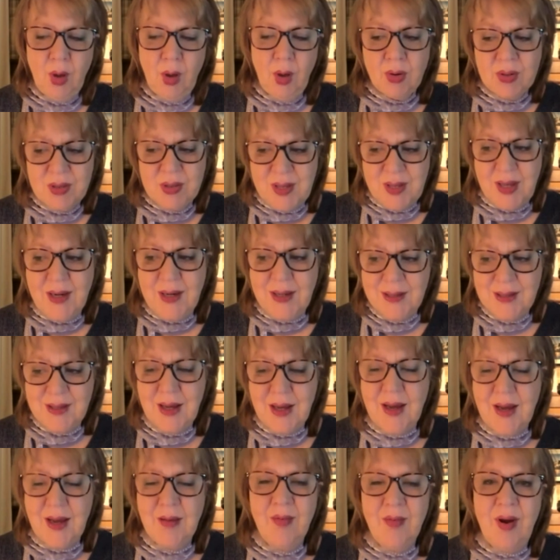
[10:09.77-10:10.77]
or set a
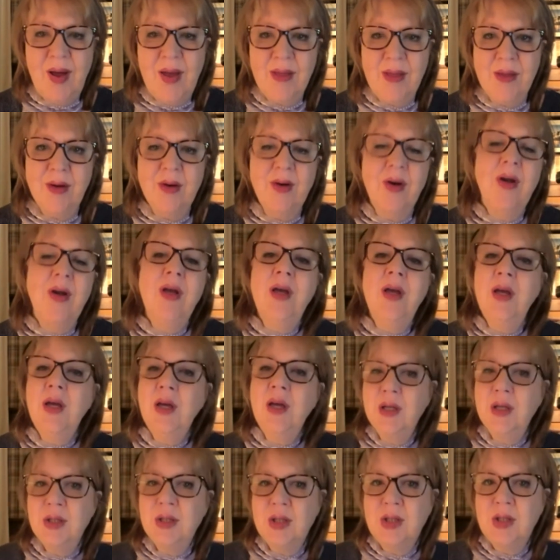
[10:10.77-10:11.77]
time rather,
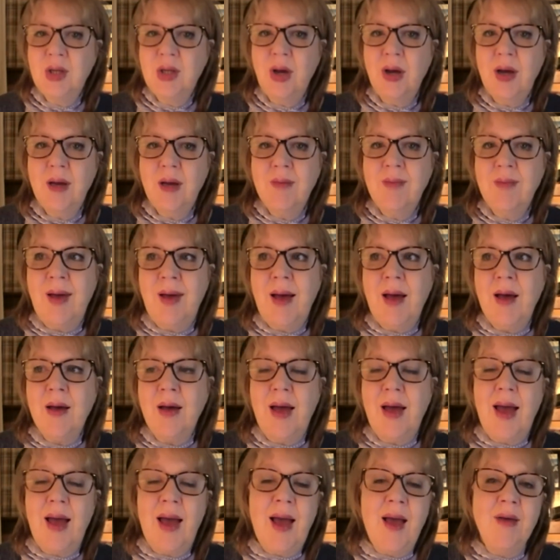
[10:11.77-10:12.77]
to talk
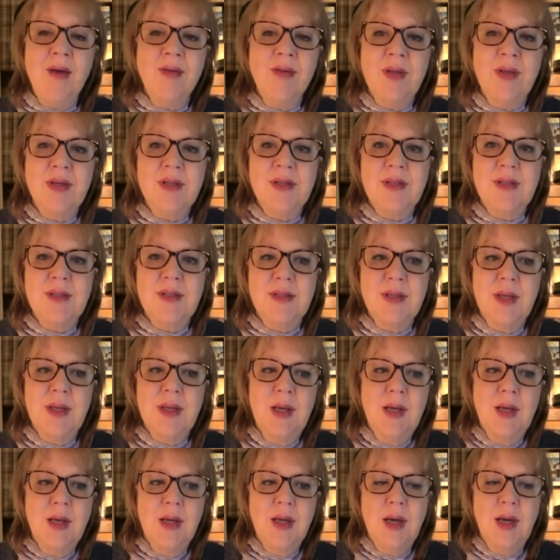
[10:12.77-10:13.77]
about how this
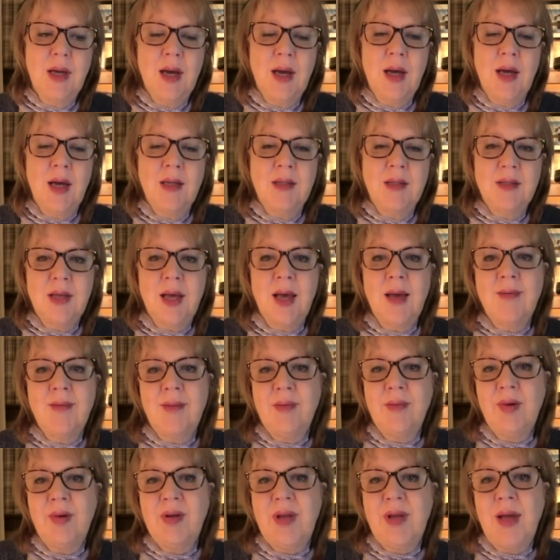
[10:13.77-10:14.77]

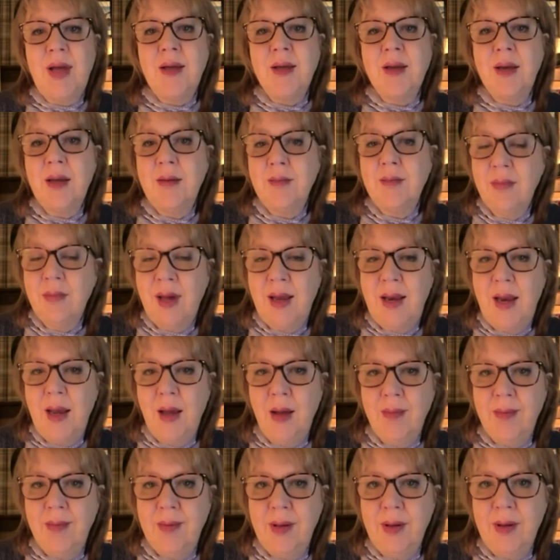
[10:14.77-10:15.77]
type of modality might
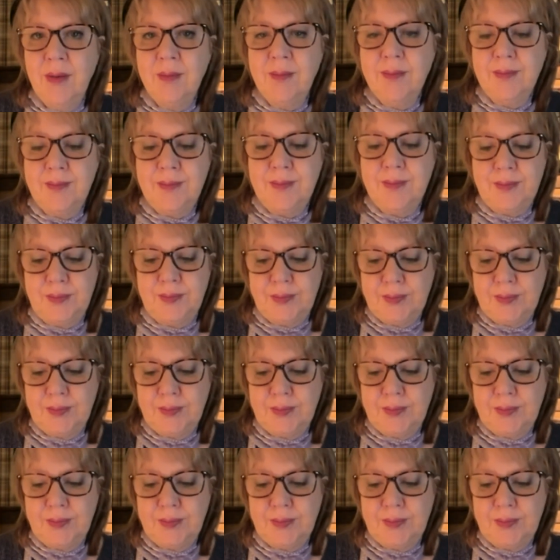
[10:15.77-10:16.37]
help you.